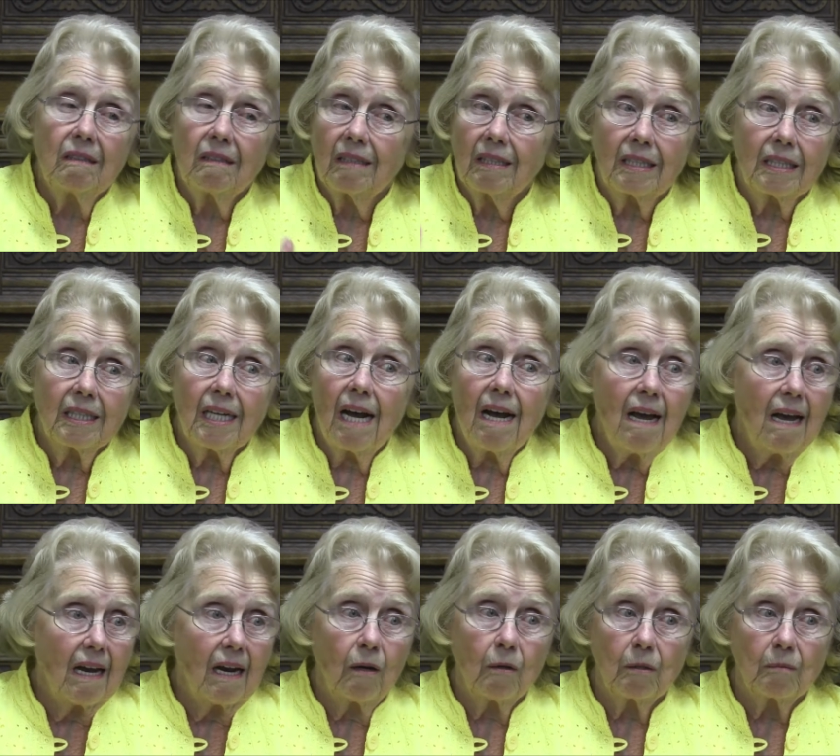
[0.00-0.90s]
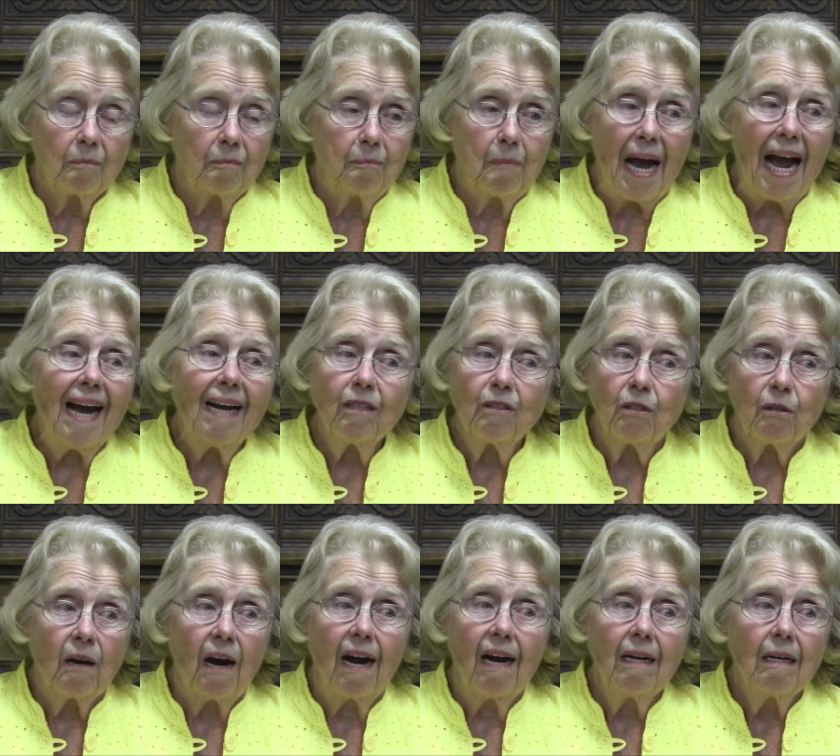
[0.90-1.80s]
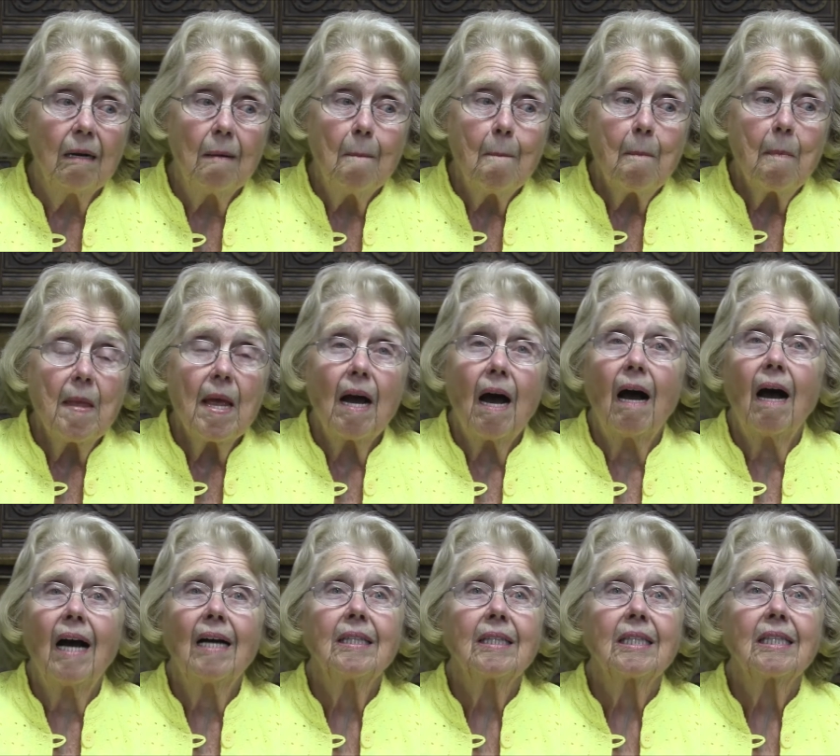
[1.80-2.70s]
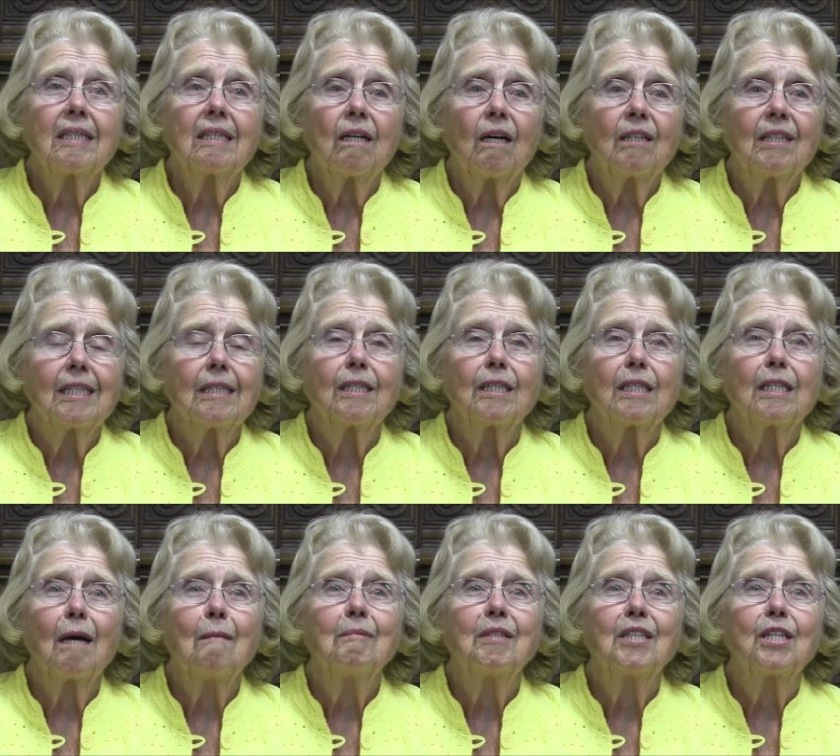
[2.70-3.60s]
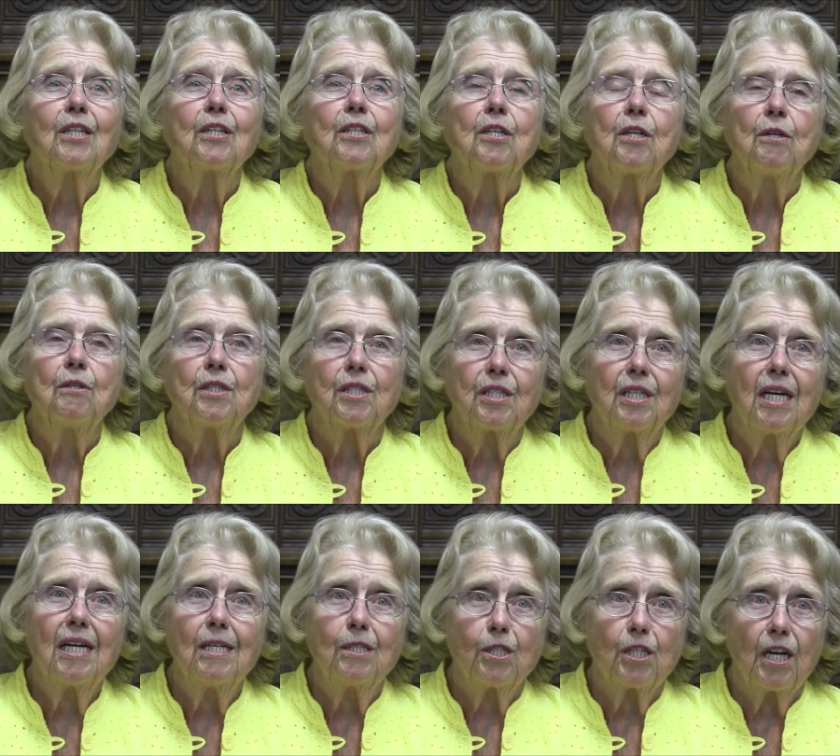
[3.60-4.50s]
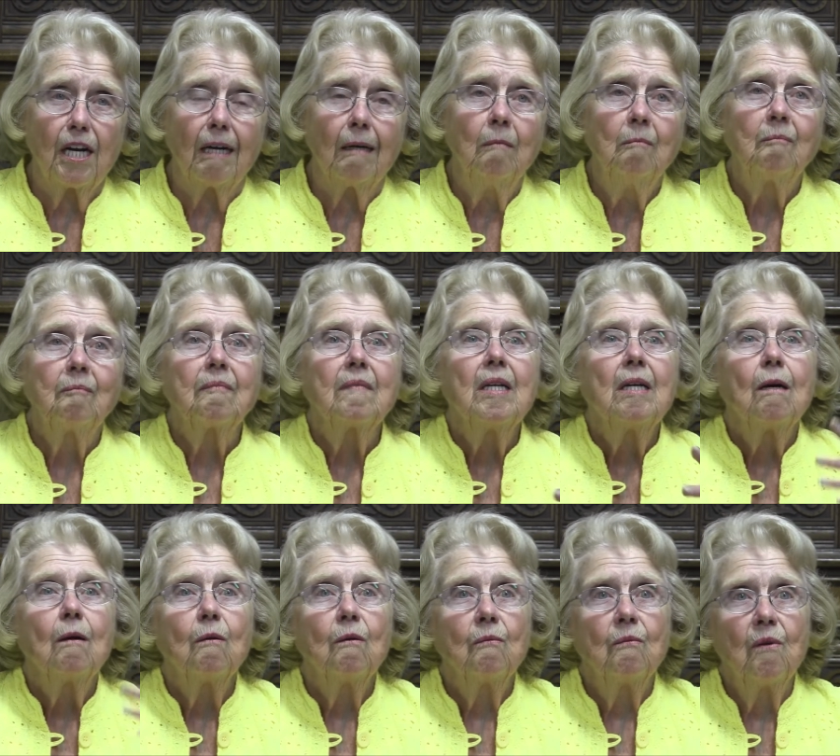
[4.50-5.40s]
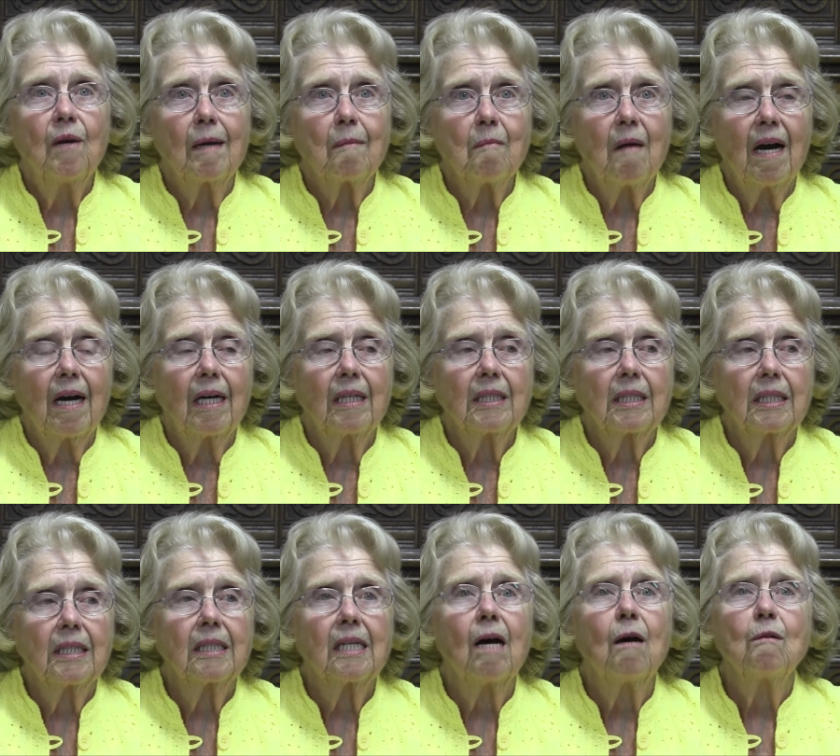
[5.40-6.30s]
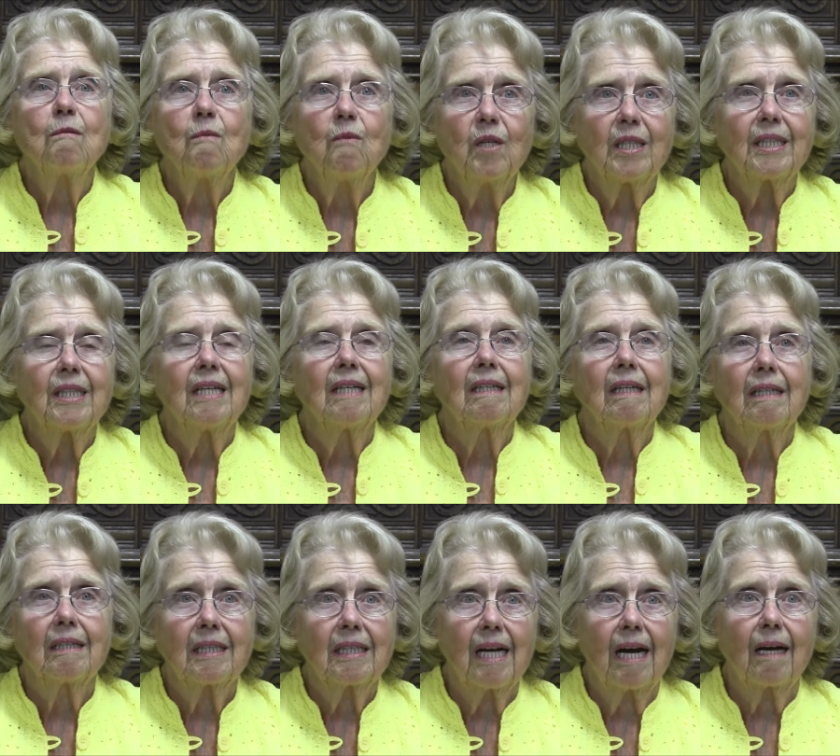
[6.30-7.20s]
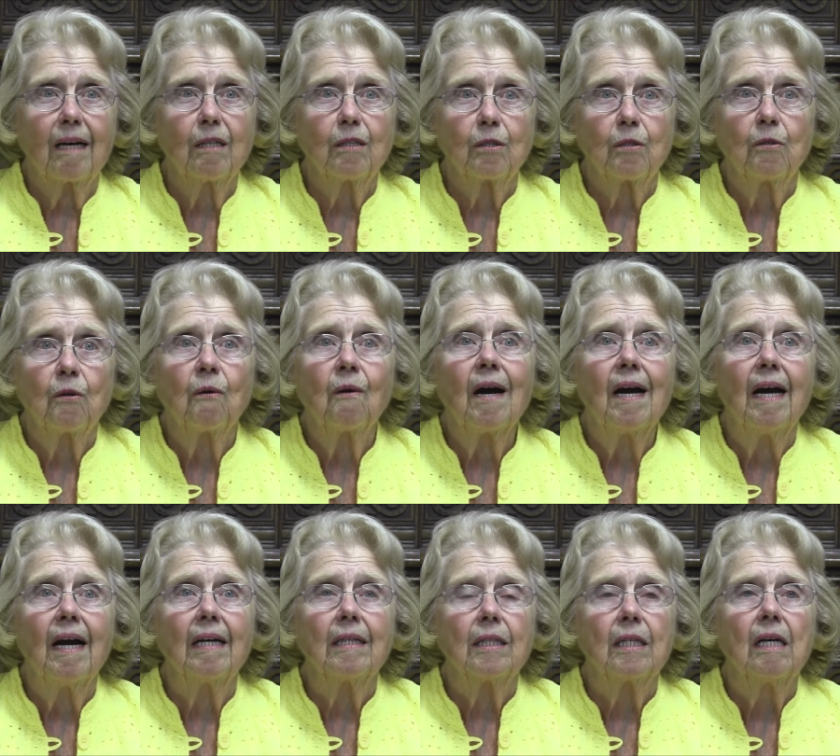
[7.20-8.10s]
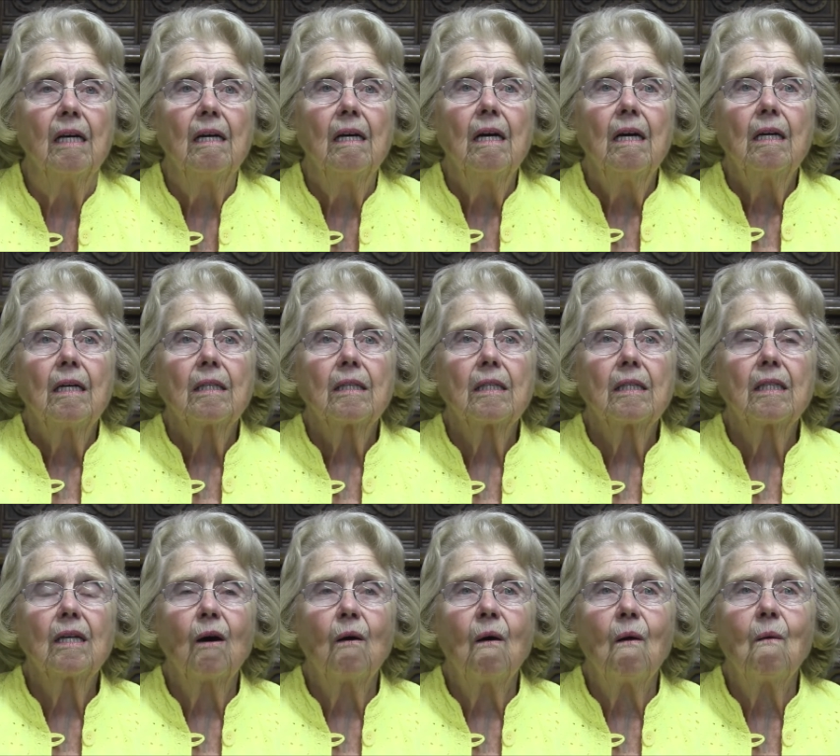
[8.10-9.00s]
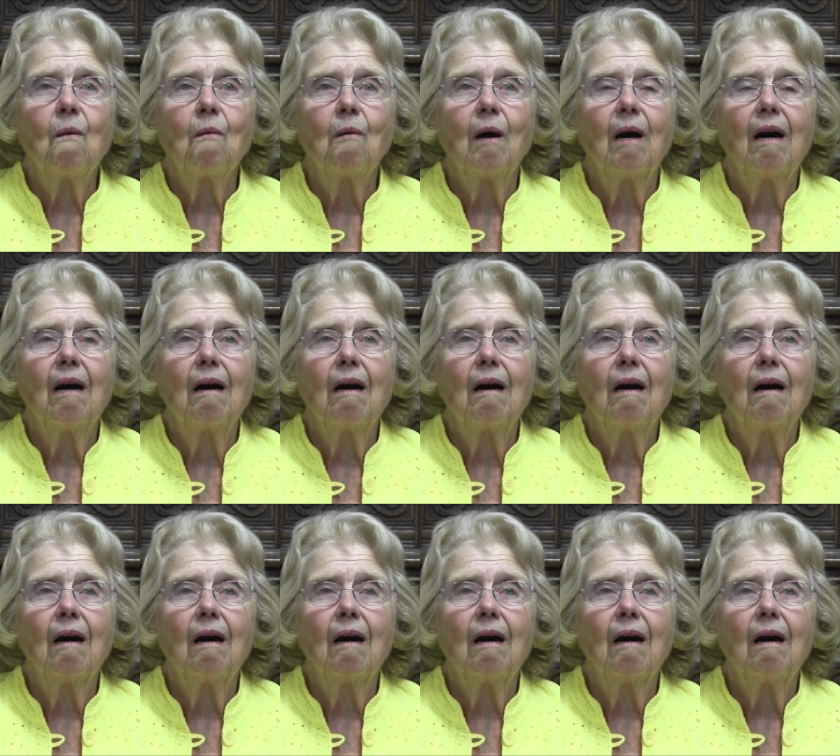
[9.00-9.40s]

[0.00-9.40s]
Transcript: say, or backtrack, I started substitute teaching when my son was in the 2nd grade. So